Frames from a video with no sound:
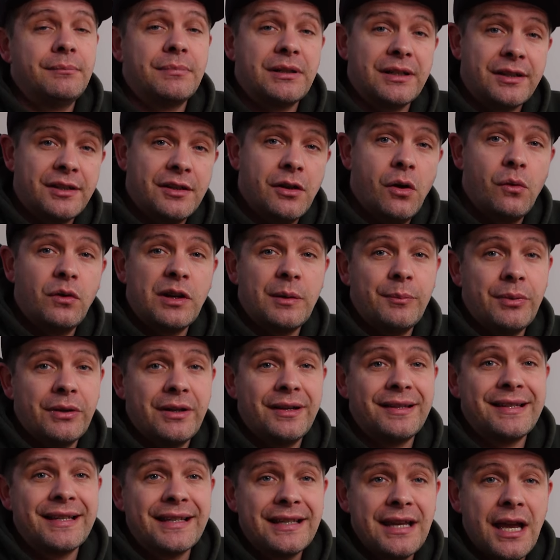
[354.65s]
but I sold it
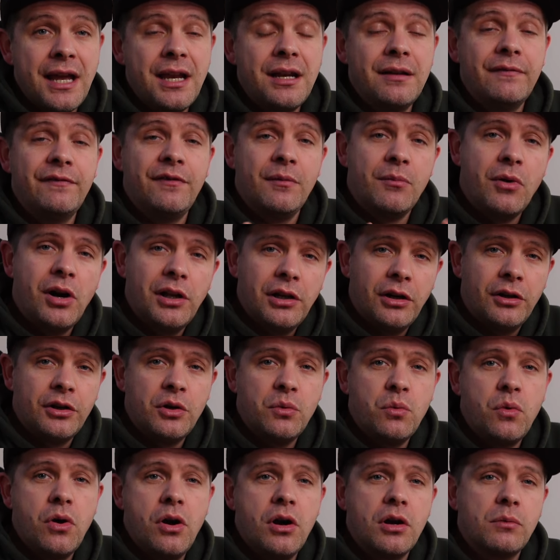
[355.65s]
because, again, for my line of
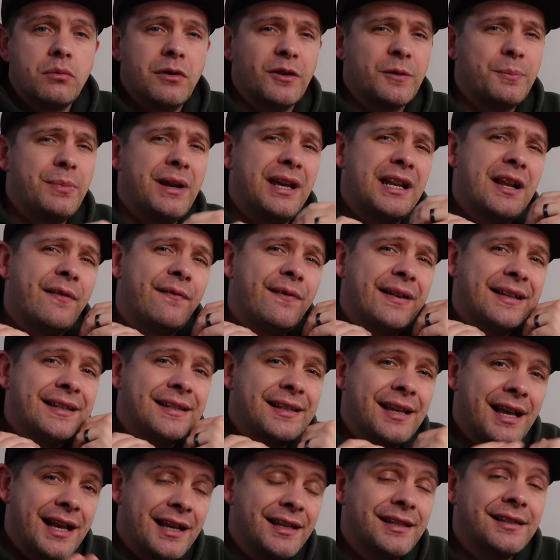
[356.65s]
work, whilst being a
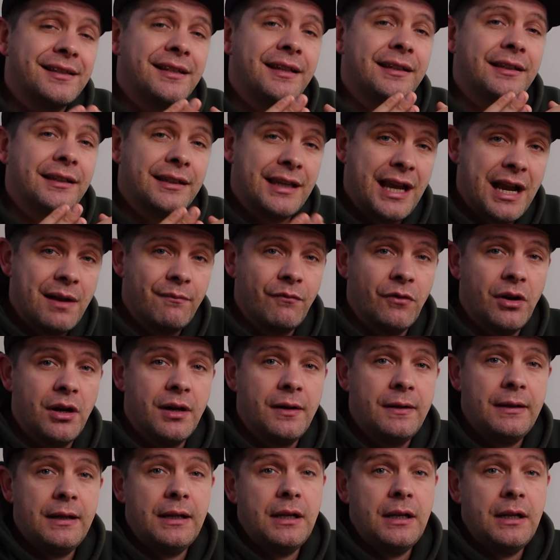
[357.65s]
fantastic camera,